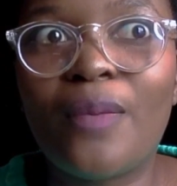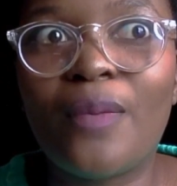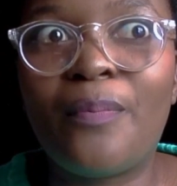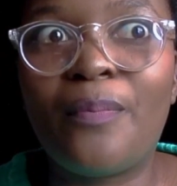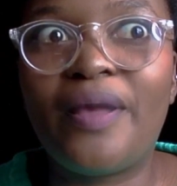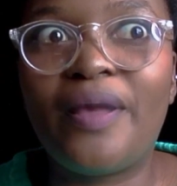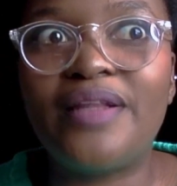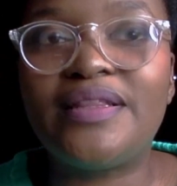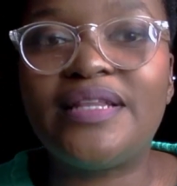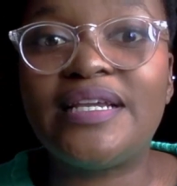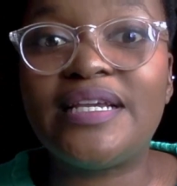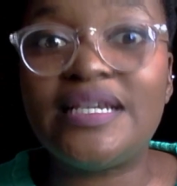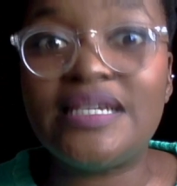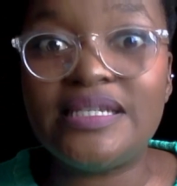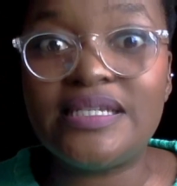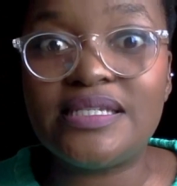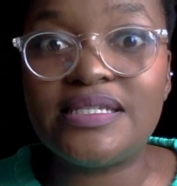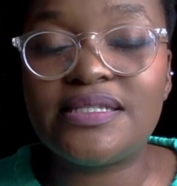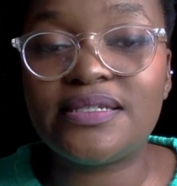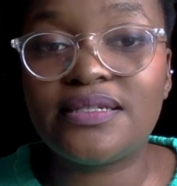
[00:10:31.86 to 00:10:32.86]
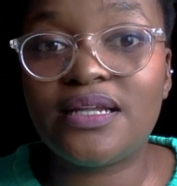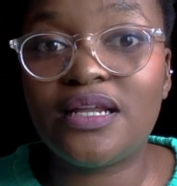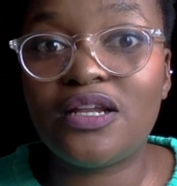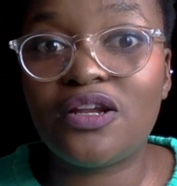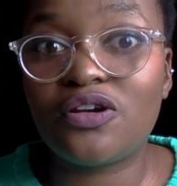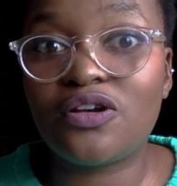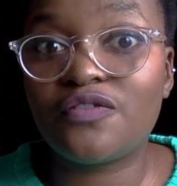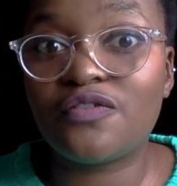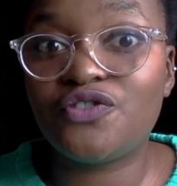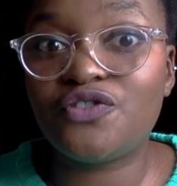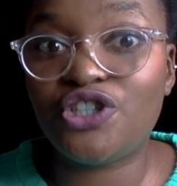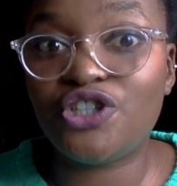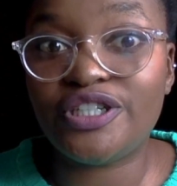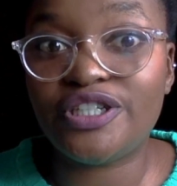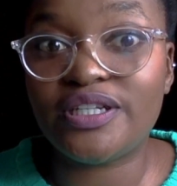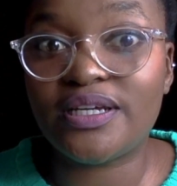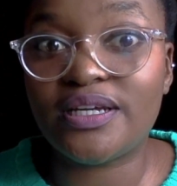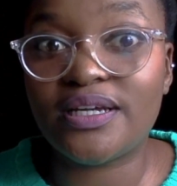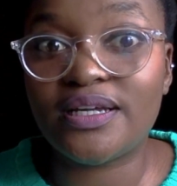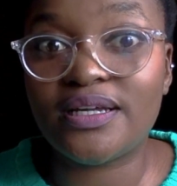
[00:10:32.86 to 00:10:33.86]
but there is still a lot of
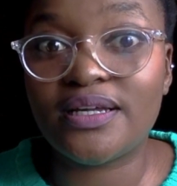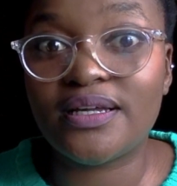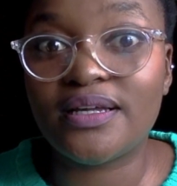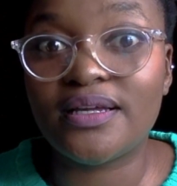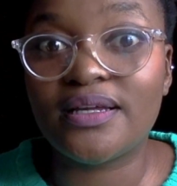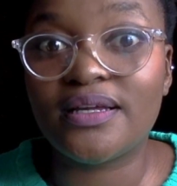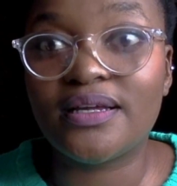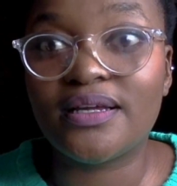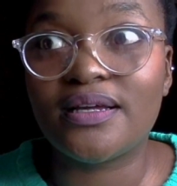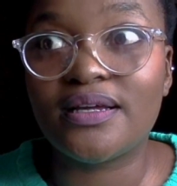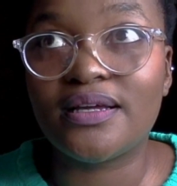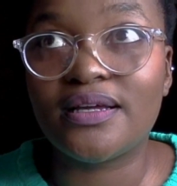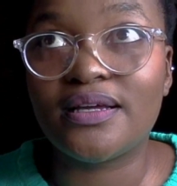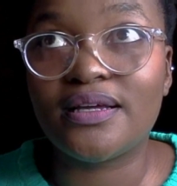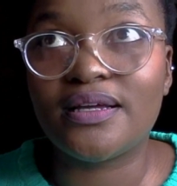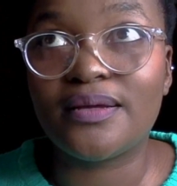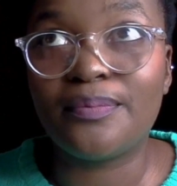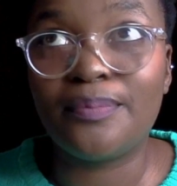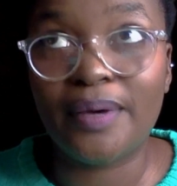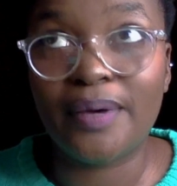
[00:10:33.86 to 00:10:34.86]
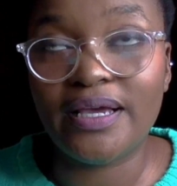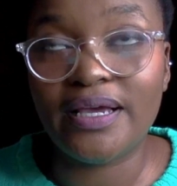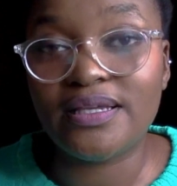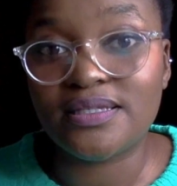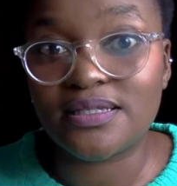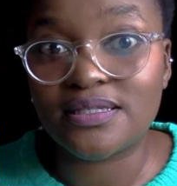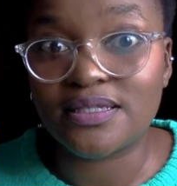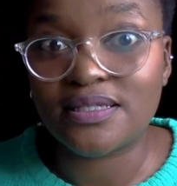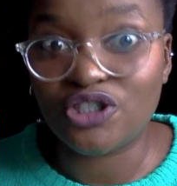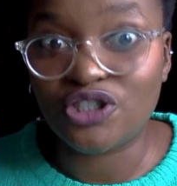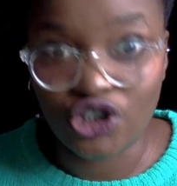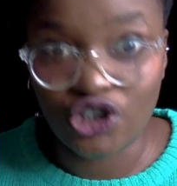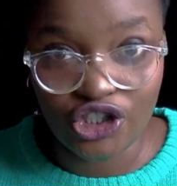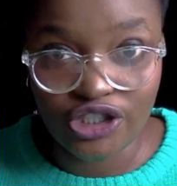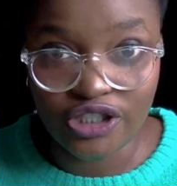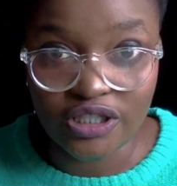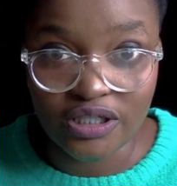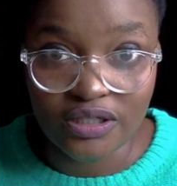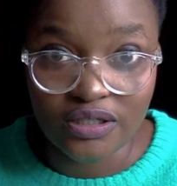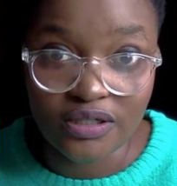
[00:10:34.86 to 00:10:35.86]
gender biases and
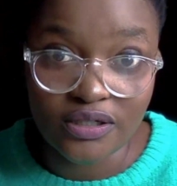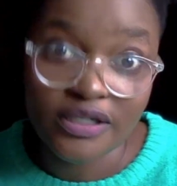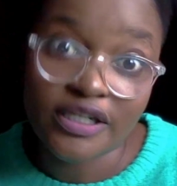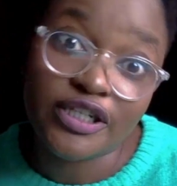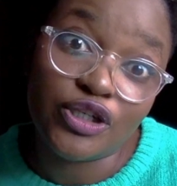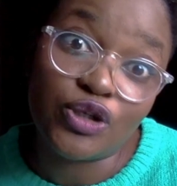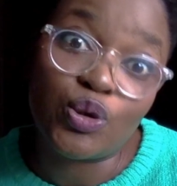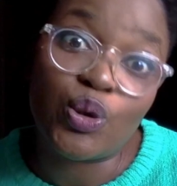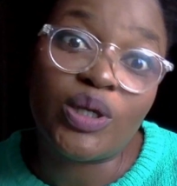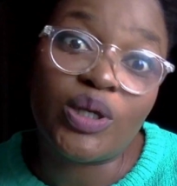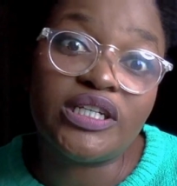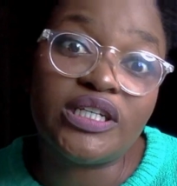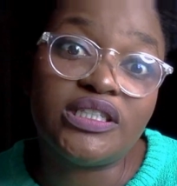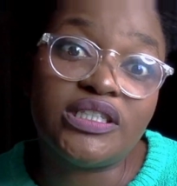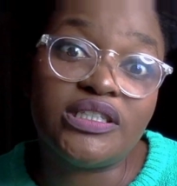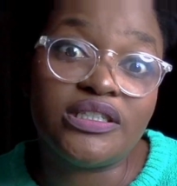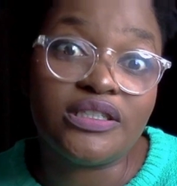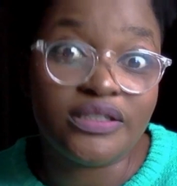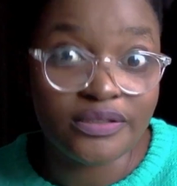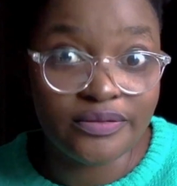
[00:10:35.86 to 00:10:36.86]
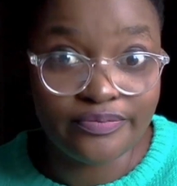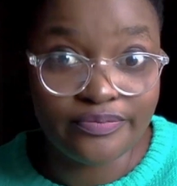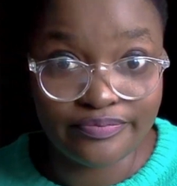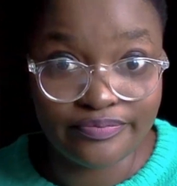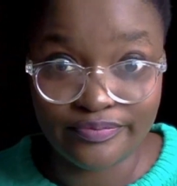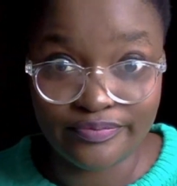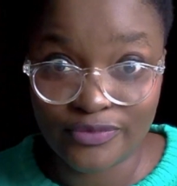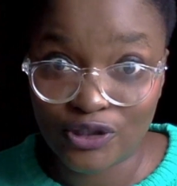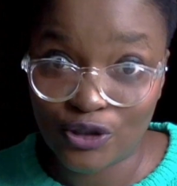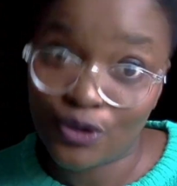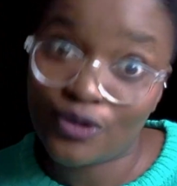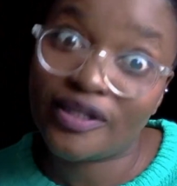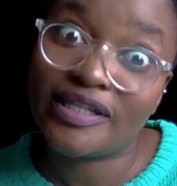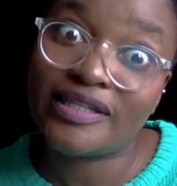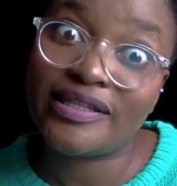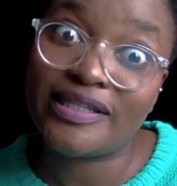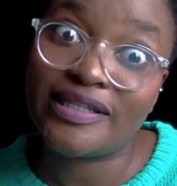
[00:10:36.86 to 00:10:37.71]
gender inequality. Don't let